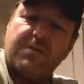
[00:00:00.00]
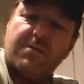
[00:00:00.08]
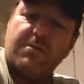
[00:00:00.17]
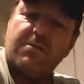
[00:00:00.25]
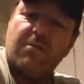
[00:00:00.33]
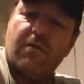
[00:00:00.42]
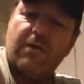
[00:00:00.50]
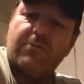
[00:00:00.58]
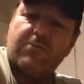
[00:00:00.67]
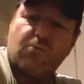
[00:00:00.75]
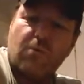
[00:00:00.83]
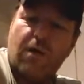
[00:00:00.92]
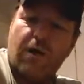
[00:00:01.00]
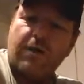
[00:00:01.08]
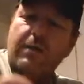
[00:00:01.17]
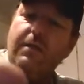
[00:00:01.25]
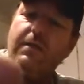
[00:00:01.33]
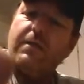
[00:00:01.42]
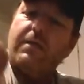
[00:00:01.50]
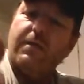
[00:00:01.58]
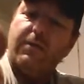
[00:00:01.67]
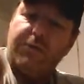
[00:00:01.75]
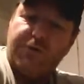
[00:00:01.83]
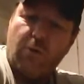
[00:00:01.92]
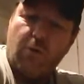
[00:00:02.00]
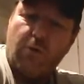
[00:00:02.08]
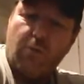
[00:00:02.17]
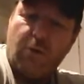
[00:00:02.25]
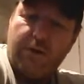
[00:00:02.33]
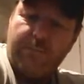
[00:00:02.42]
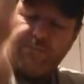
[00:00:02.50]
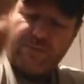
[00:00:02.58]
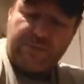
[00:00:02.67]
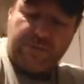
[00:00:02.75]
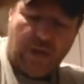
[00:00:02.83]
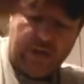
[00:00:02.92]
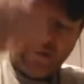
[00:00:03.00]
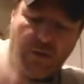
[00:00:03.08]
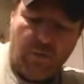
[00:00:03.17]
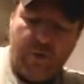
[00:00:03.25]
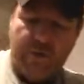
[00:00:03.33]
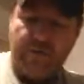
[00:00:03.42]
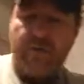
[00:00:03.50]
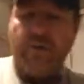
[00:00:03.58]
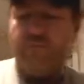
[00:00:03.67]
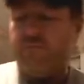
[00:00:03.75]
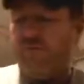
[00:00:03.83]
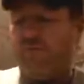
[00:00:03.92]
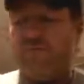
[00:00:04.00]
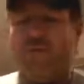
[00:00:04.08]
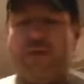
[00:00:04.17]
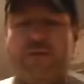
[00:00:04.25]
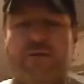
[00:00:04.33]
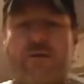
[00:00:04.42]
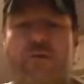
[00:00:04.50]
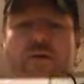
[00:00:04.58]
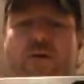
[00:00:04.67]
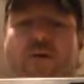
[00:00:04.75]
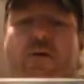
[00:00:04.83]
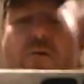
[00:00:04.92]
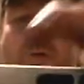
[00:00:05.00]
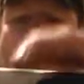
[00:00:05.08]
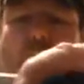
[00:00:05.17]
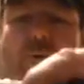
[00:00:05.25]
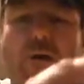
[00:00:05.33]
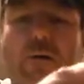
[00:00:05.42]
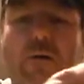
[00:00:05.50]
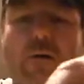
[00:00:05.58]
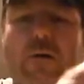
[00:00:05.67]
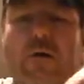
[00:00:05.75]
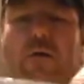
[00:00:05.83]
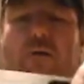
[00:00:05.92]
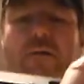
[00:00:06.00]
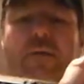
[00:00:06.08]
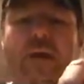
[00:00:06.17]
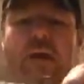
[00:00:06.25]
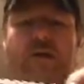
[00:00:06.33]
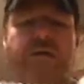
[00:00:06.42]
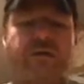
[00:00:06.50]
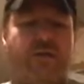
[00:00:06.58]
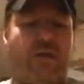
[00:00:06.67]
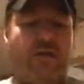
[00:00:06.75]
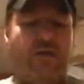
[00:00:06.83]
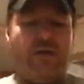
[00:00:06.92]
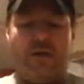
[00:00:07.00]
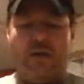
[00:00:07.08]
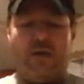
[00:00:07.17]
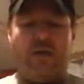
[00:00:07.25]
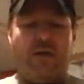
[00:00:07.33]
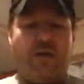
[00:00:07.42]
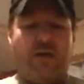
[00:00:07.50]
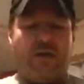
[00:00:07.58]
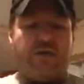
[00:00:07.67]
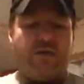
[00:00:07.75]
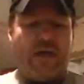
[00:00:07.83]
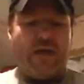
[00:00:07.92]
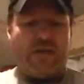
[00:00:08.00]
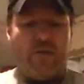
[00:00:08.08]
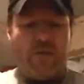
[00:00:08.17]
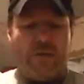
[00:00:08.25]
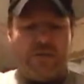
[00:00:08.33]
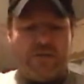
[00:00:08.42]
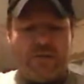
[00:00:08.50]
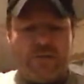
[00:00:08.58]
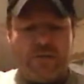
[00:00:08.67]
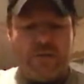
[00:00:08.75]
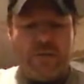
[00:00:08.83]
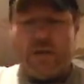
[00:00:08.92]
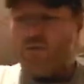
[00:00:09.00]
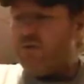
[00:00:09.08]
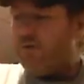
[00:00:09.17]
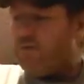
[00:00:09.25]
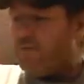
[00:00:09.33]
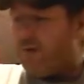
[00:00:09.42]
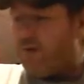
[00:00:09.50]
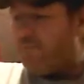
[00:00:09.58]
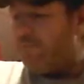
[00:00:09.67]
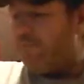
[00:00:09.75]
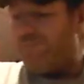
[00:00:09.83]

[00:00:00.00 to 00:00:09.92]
So I was wrong. The shorter one does not go in the front, right up here. That is the second longest. So that one goes there.